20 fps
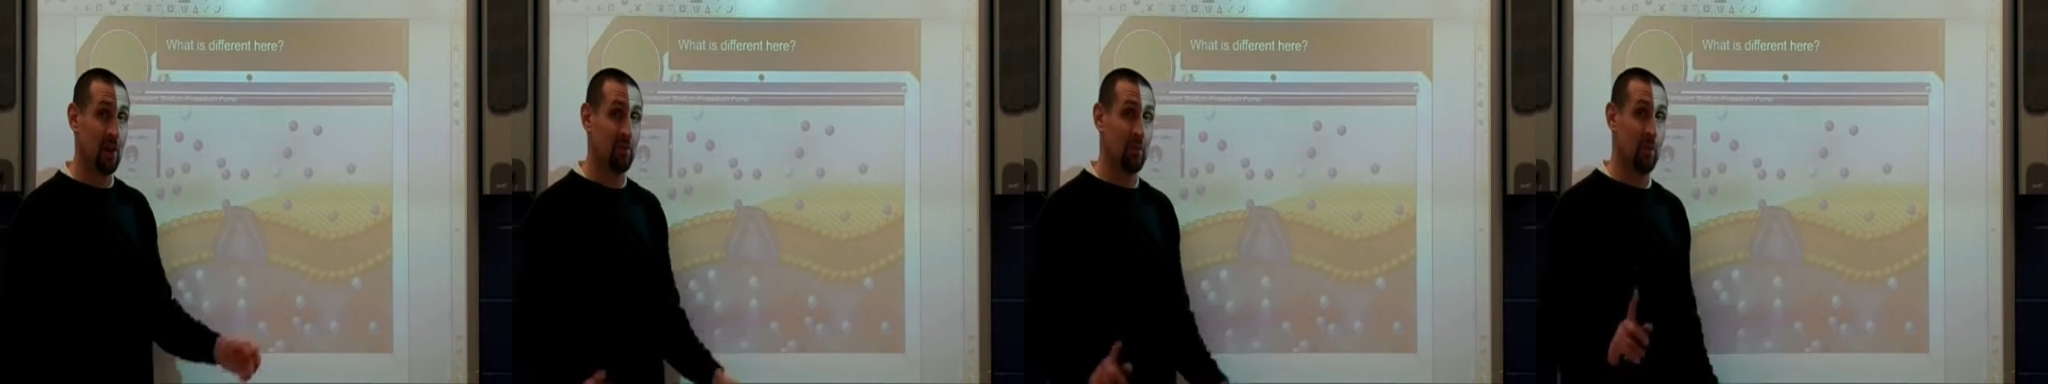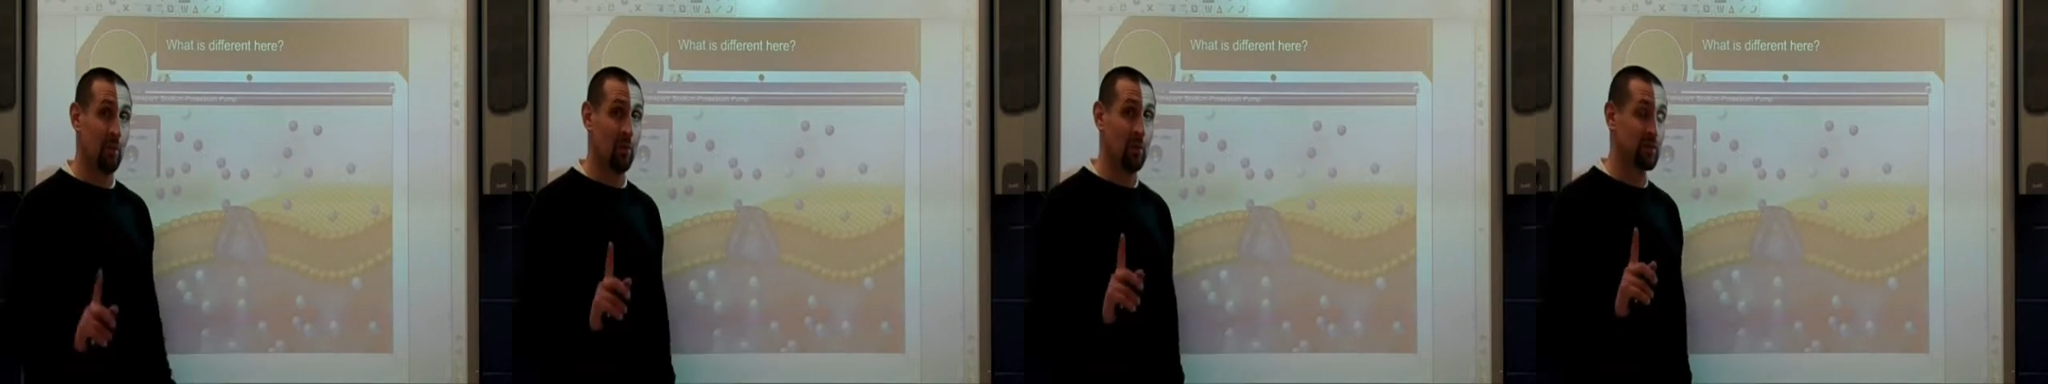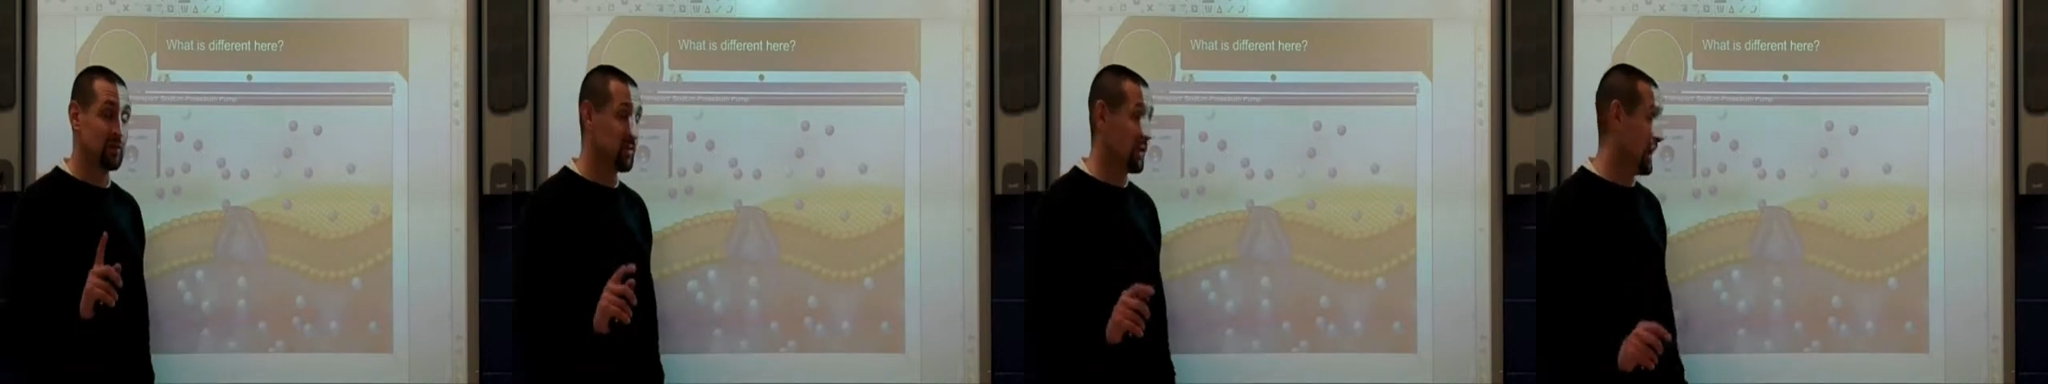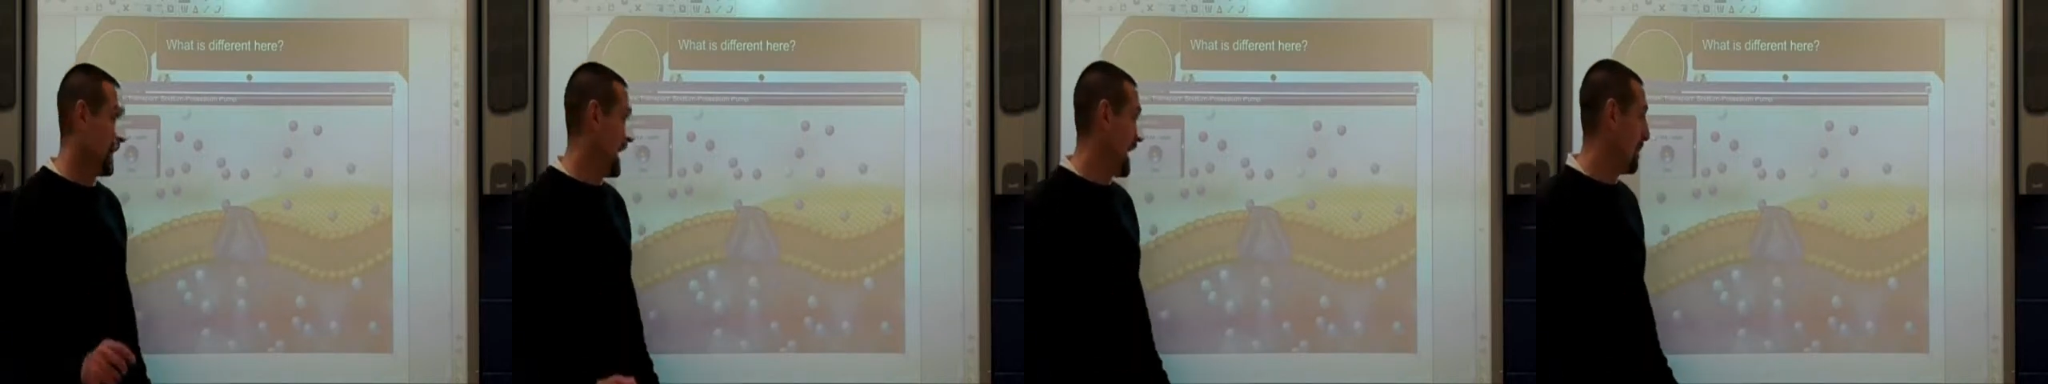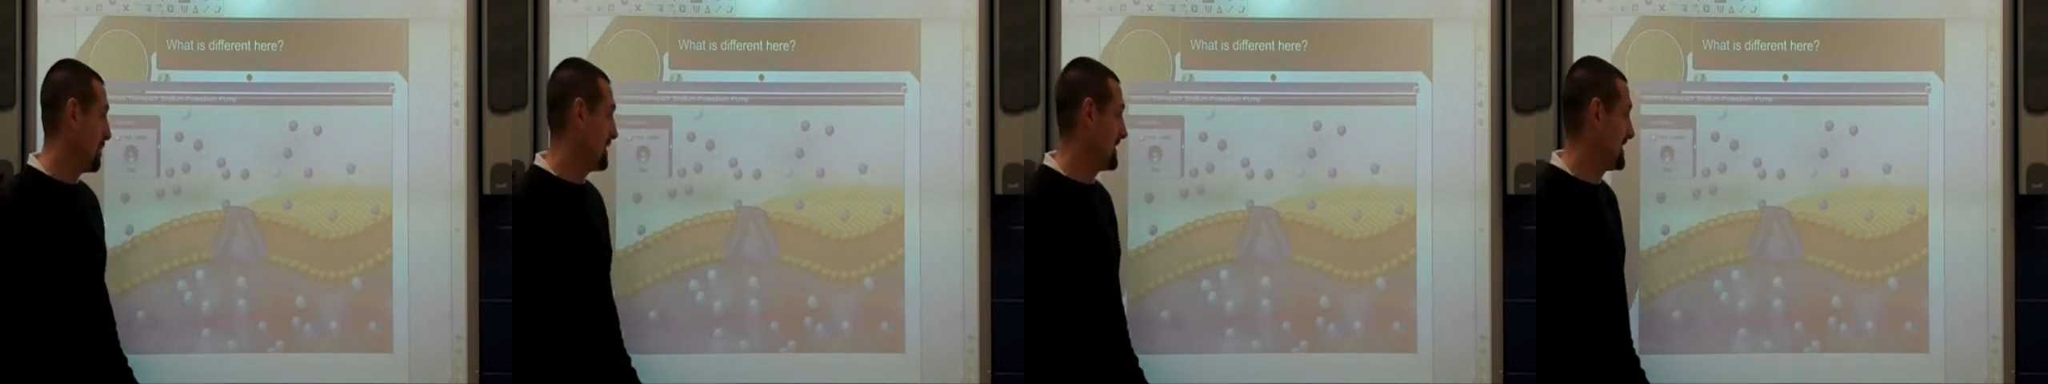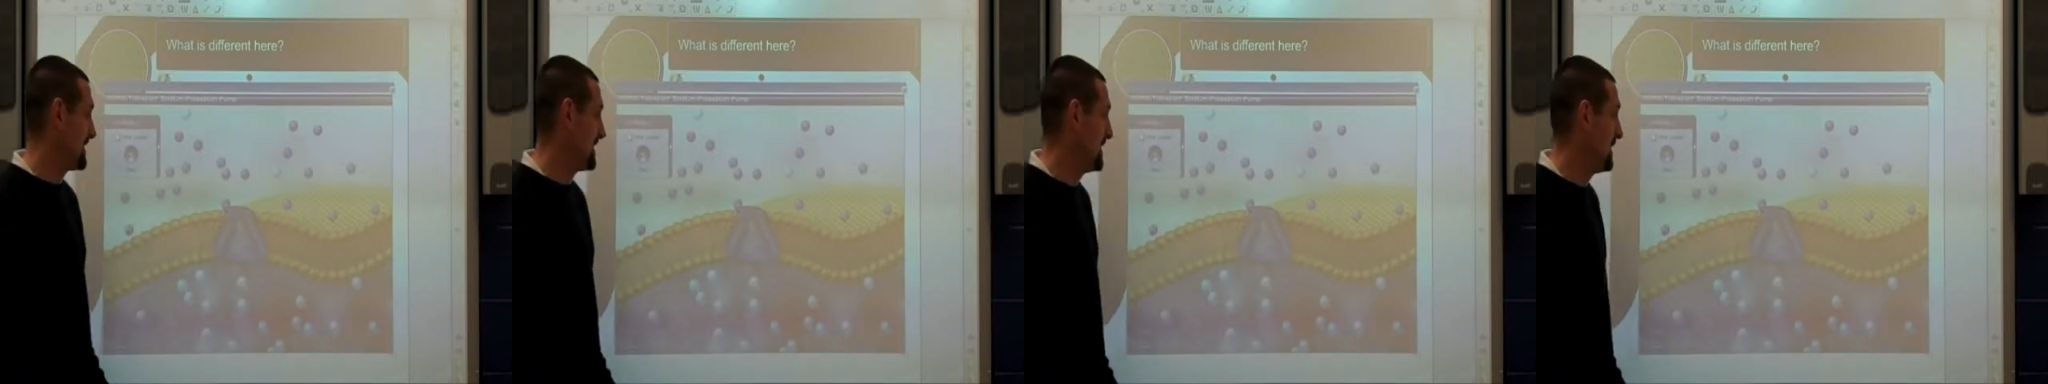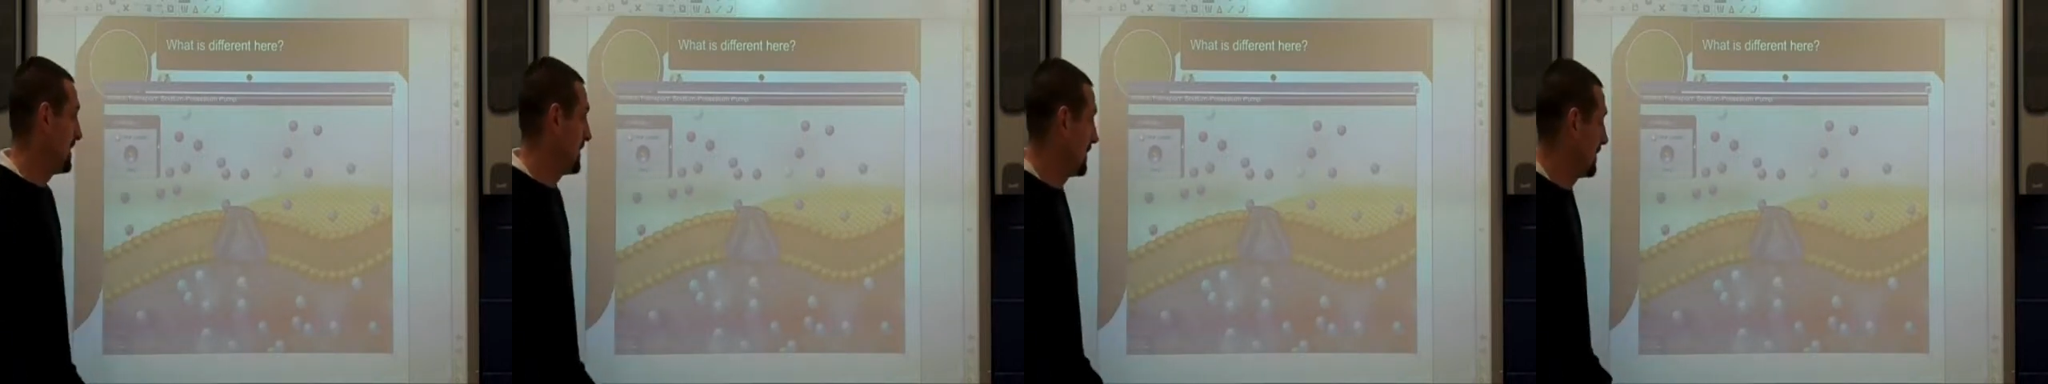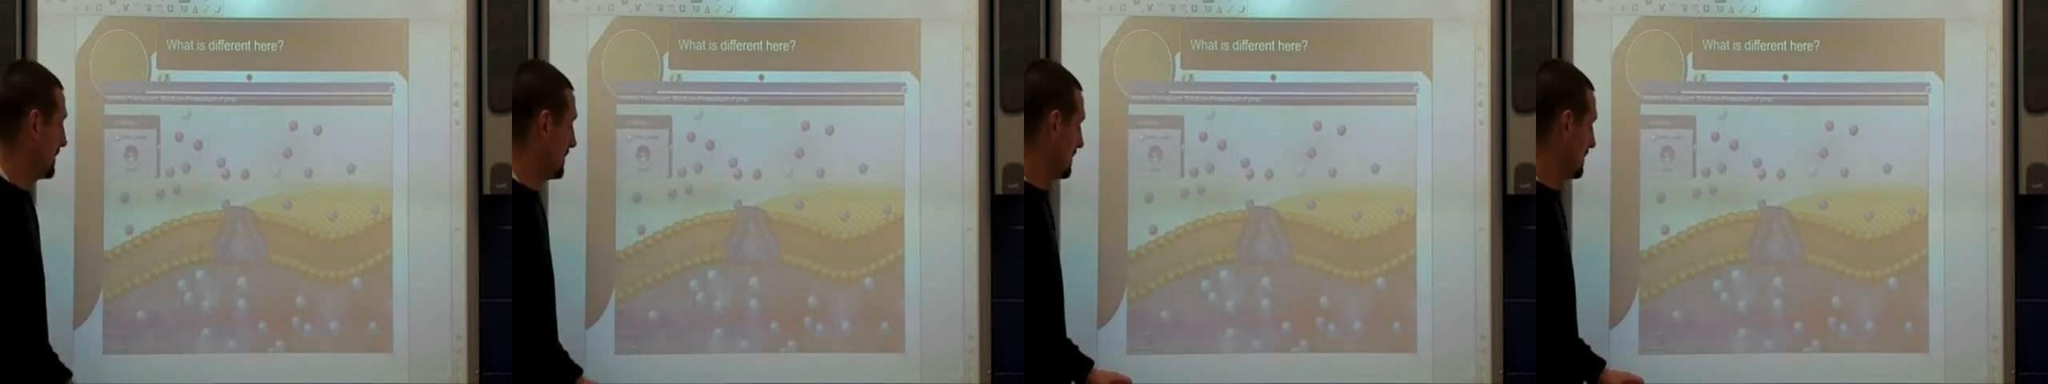But watch what happens here.